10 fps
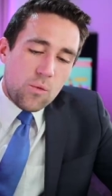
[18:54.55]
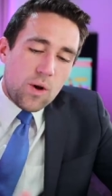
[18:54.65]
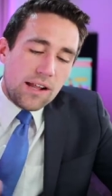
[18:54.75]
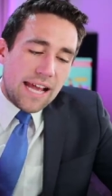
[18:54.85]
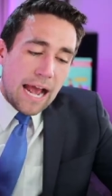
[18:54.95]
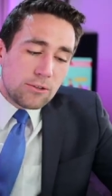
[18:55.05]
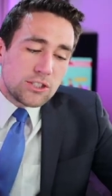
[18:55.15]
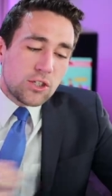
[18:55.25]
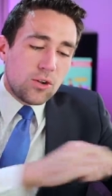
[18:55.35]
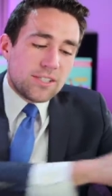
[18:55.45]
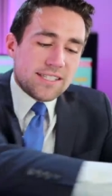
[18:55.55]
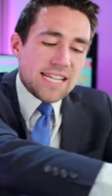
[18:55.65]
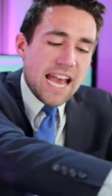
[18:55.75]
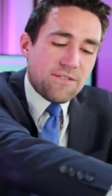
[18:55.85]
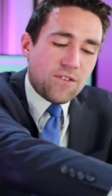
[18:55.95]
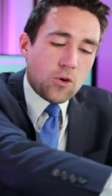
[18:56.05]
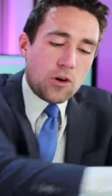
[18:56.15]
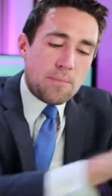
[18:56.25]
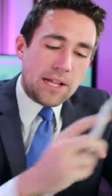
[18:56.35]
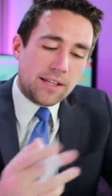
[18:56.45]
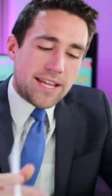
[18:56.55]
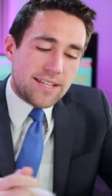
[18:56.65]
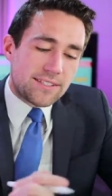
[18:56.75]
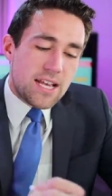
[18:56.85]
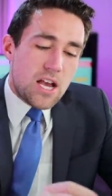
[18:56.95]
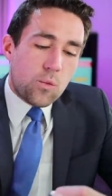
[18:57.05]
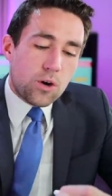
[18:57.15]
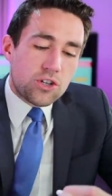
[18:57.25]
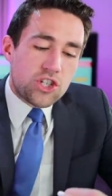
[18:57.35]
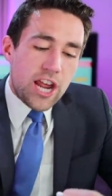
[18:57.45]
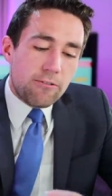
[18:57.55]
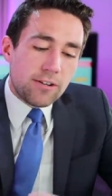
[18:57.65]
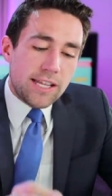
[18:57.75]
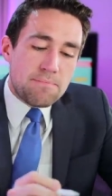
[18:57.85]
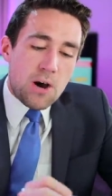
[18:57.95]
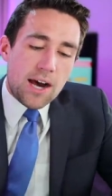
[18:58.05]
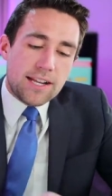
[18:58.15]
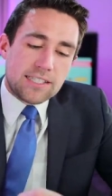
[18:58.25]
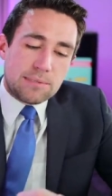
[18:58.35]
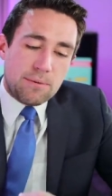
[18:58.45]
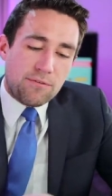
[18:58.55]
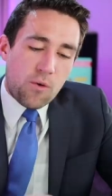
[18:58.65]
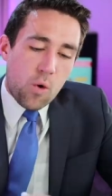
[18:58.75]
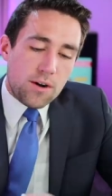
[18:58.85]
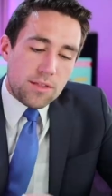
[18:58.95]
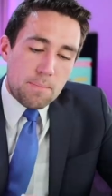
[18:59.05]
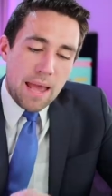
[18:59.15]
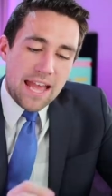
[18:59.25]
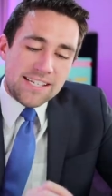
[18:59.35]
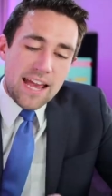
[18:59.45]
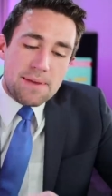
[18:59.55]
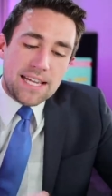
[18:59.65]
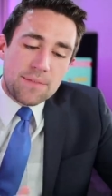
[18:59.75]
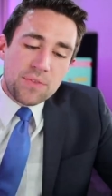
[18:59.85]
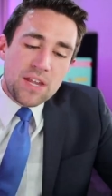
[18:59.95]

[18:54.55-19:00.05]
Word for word: While household debt vulnerabilities were generally modest before the pandemic,